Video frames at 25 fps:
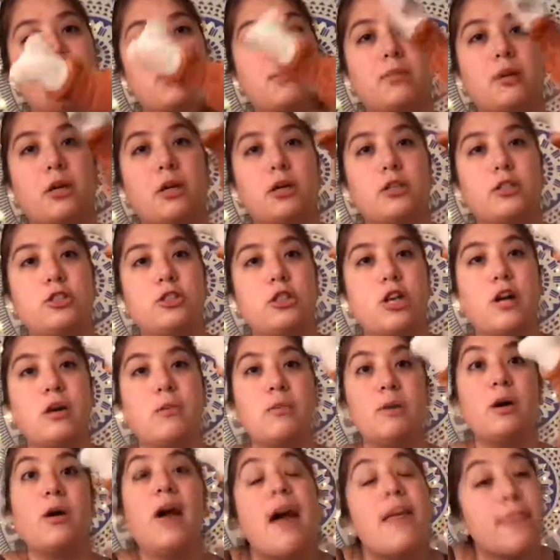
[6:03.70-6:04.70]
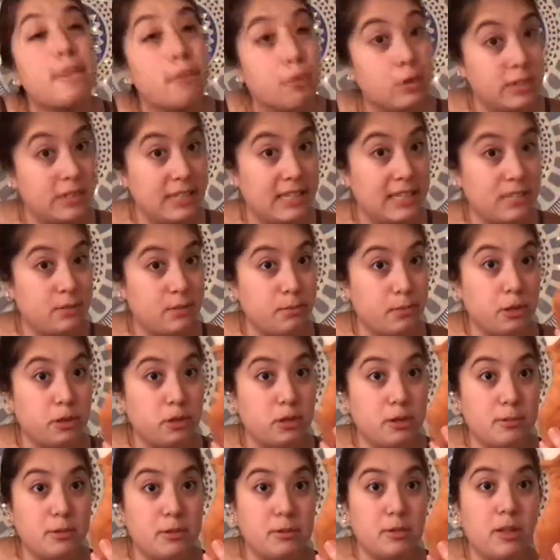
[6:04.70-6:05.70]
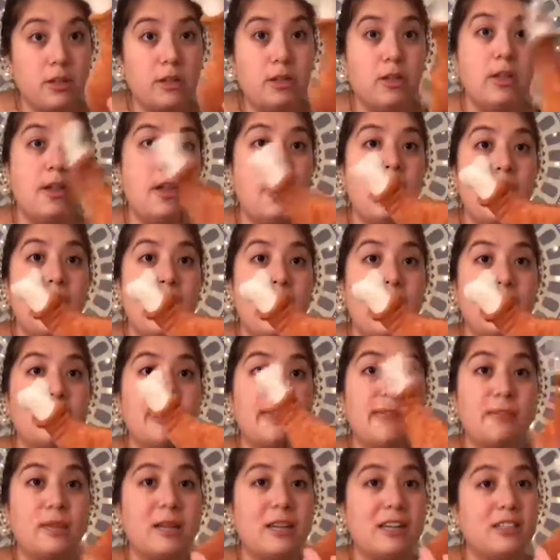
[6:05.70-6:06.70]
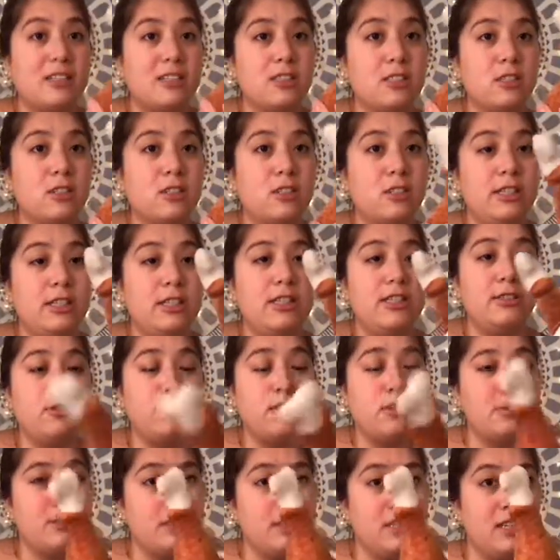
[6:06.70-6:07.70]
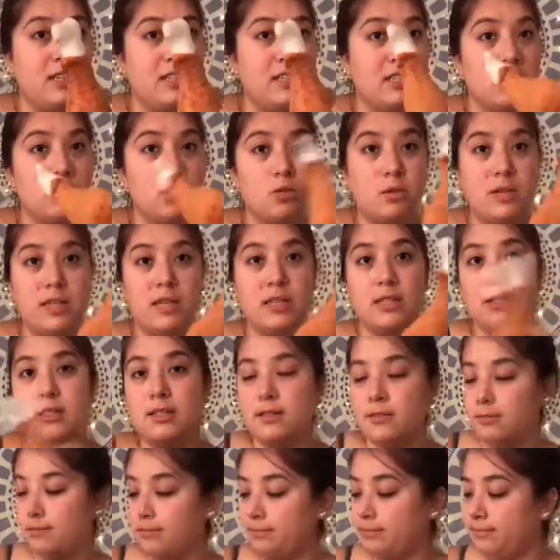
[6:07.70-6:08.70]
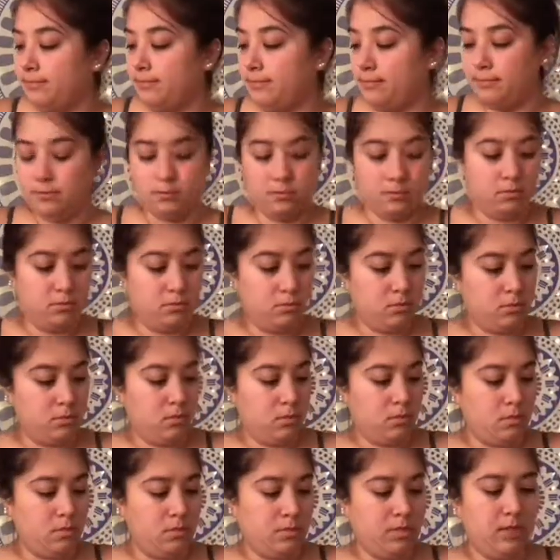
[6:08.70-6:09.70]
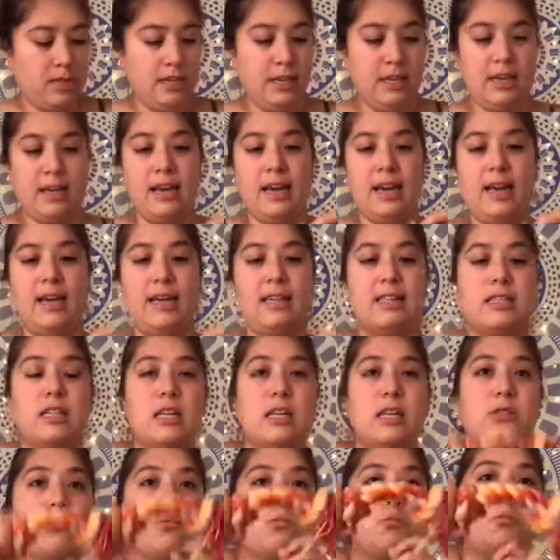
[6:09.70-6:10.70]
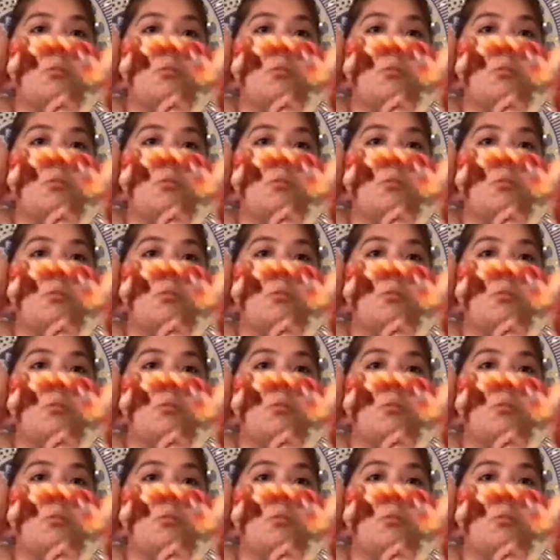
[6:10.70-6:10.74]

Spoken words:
He likes this a lot. He likes to he'll grab onto both ends, but usually he grabs onto the neck end and